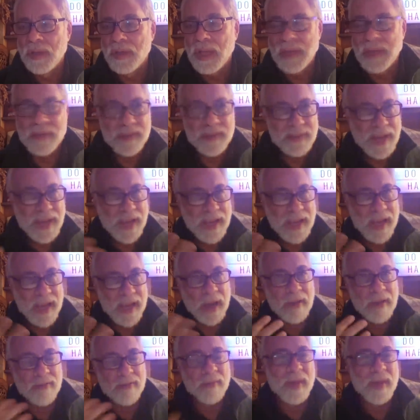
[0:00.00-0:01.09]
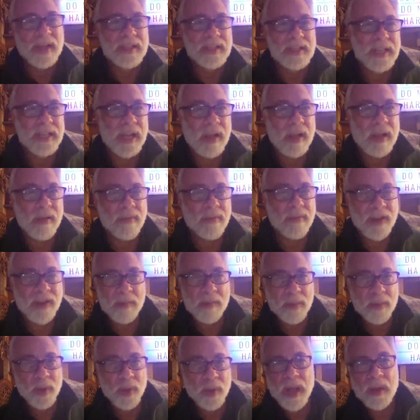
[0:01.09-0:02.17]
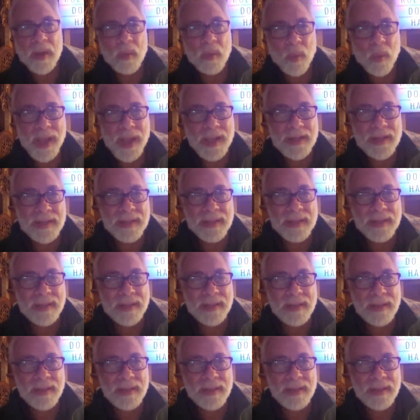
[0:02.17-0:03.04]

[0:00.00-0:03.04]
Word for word: even take care of myself, and I put on weight.